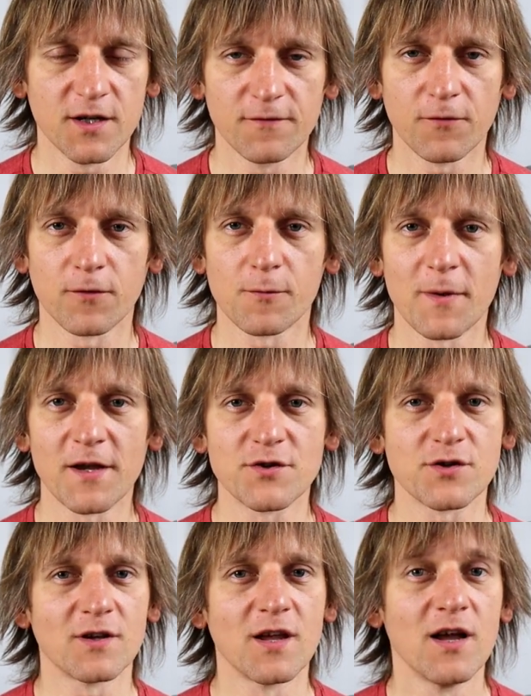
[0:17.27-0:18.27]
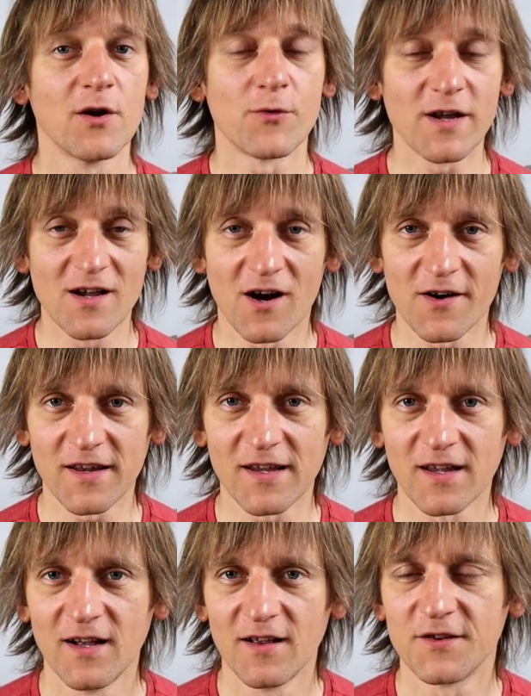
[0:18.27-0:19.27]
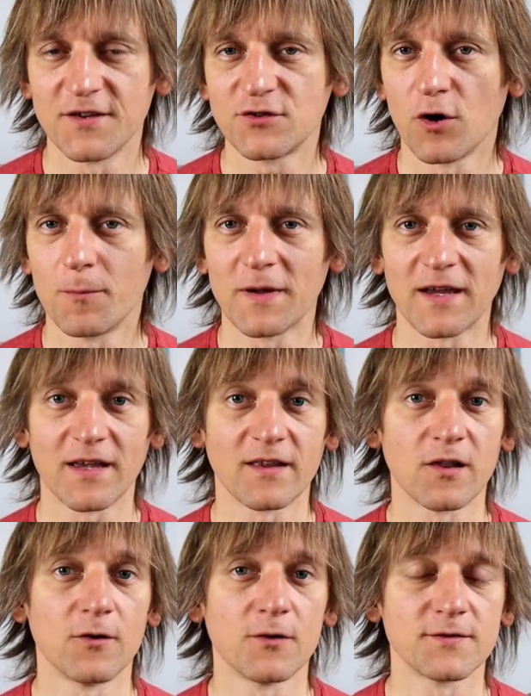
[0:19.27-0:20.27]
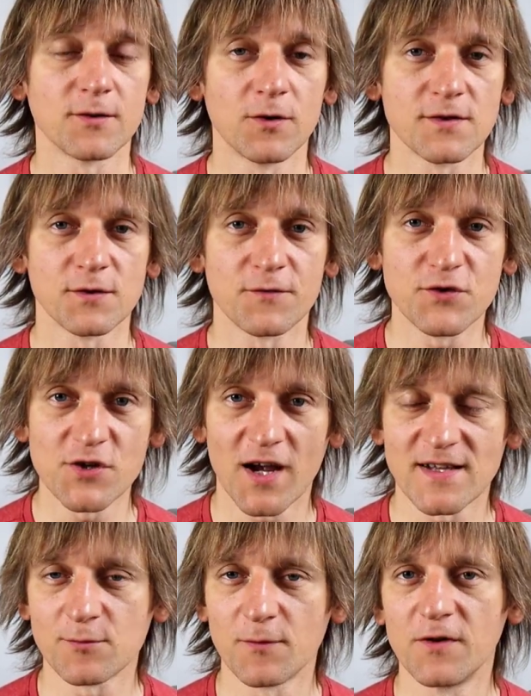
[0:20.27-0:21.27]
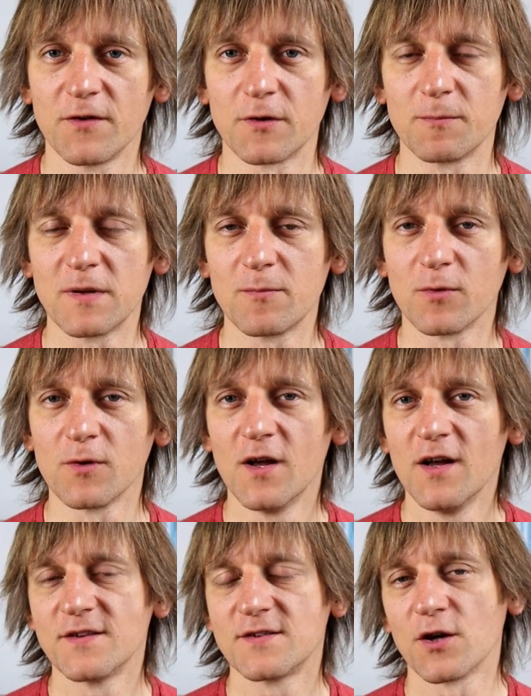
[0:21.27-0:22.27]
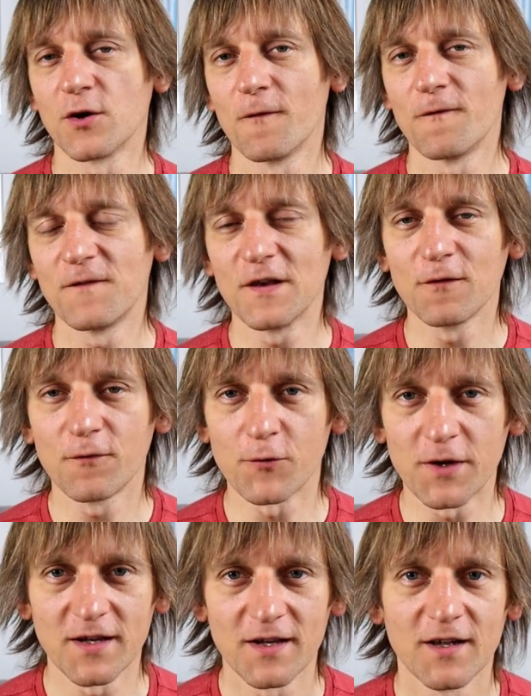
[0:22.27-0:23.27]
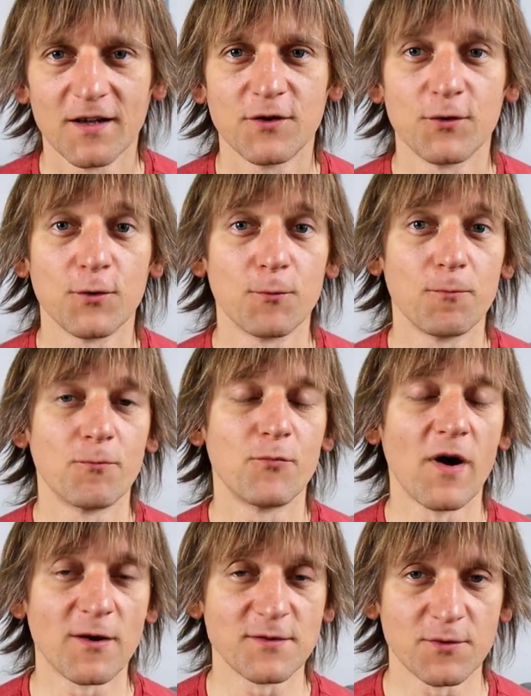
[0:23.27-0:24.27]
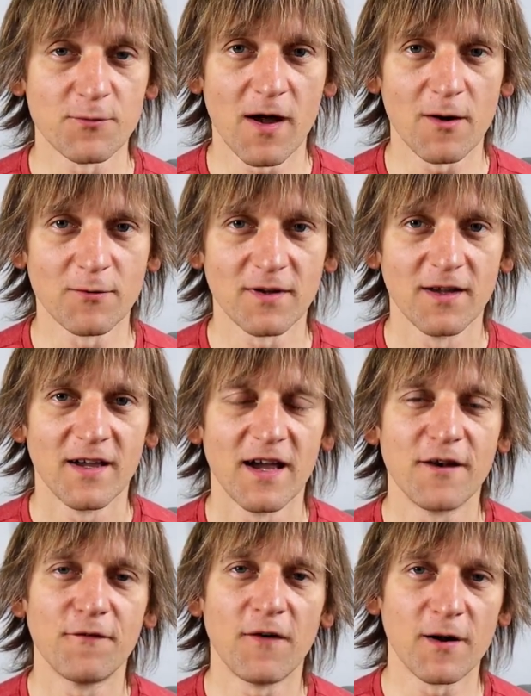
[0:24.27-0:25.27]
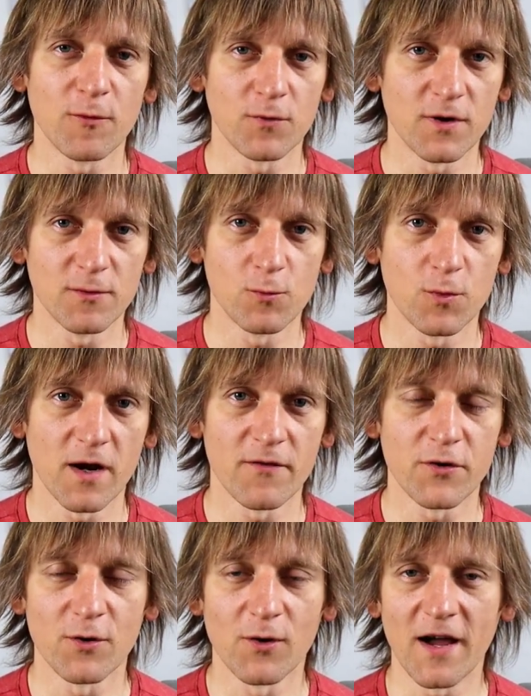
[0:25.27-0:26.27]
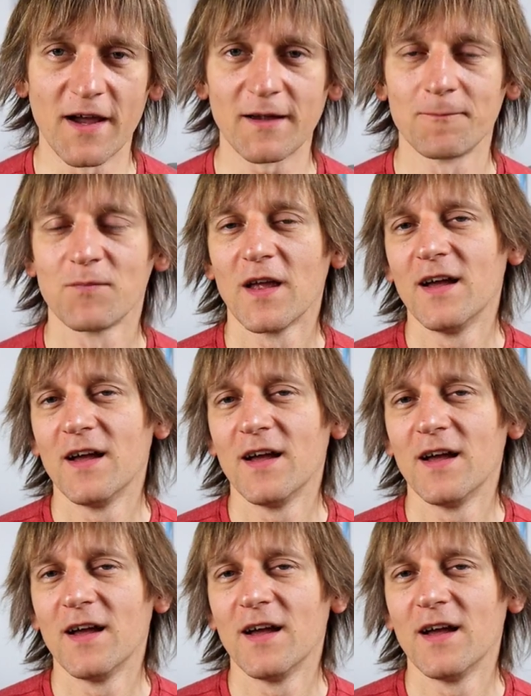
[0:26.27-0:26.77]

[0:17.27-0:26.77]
information regarding this topic and also lots of chats with different people, so feel free to browse around and find whatever you like.